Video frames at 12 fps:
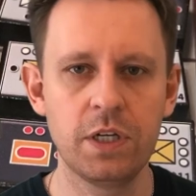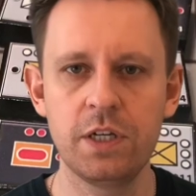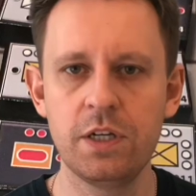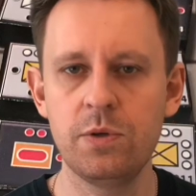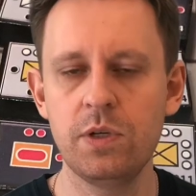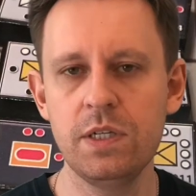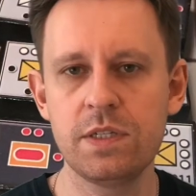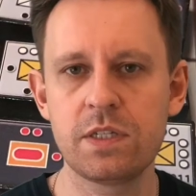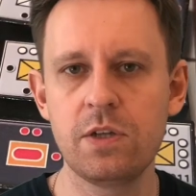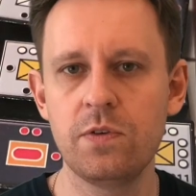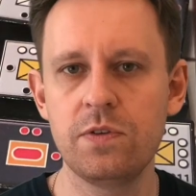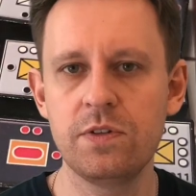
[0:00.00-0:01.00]
Here it's
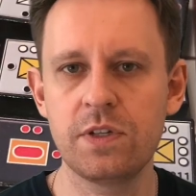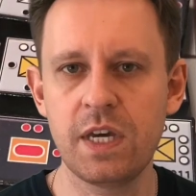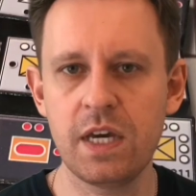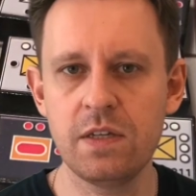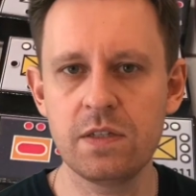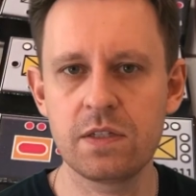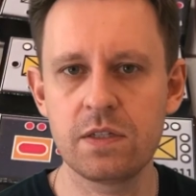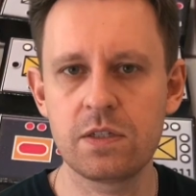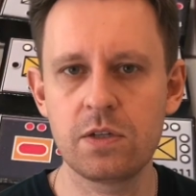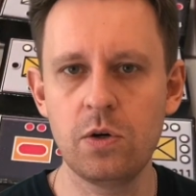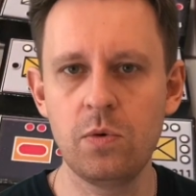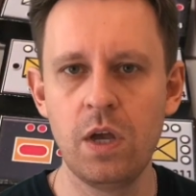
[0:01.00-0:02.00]
not the case.
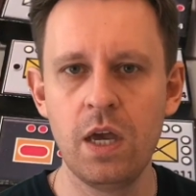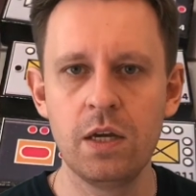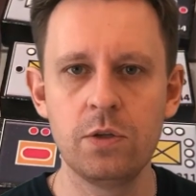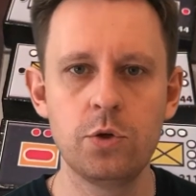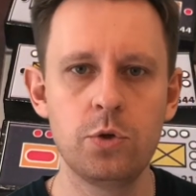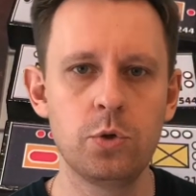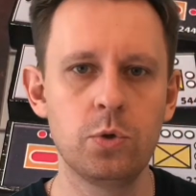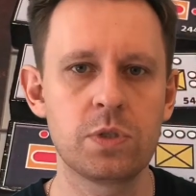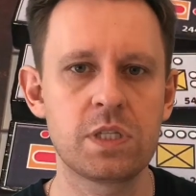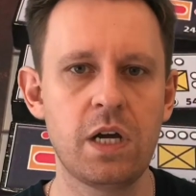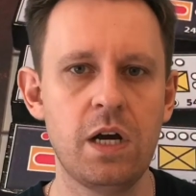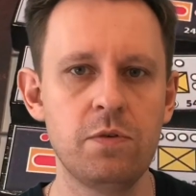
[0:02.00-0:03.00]
So the
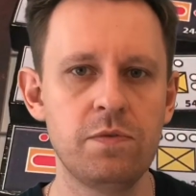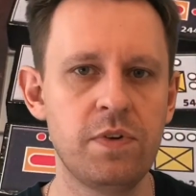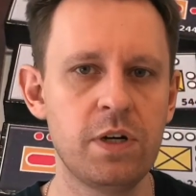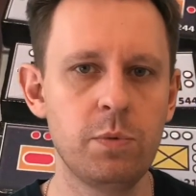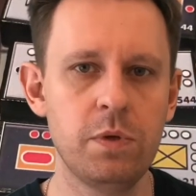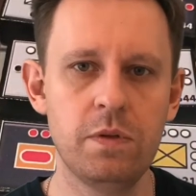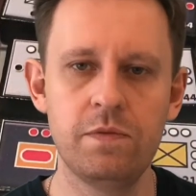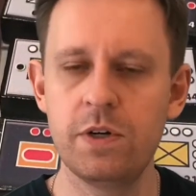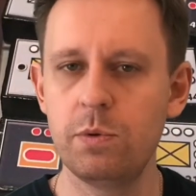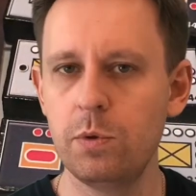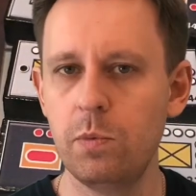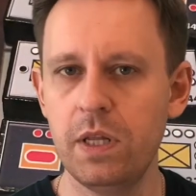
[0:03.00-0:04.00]
rules are
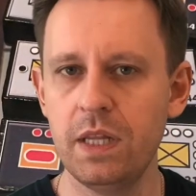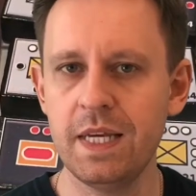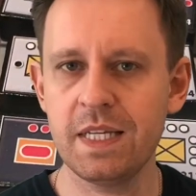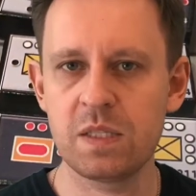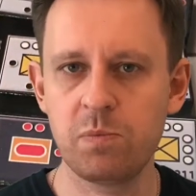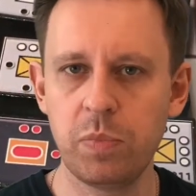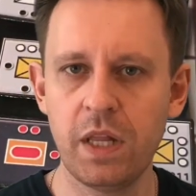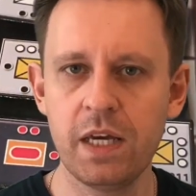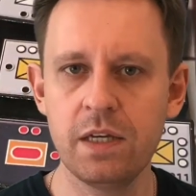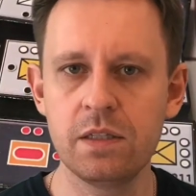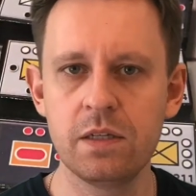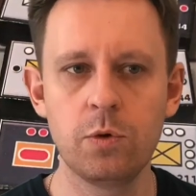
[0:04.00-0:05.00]
very well
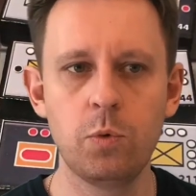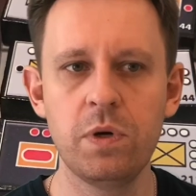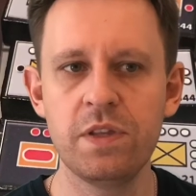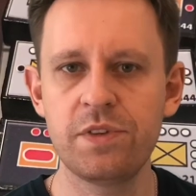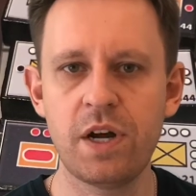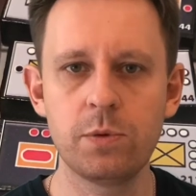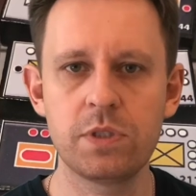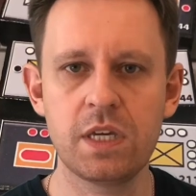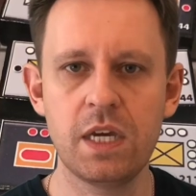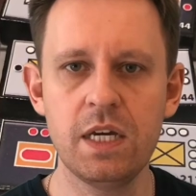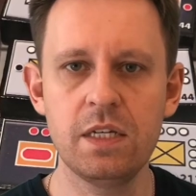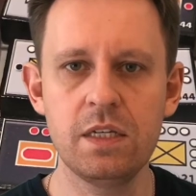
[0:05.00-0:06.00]
explained without
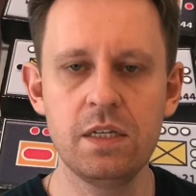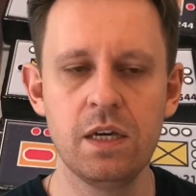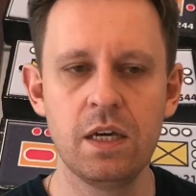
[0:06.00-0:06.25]
any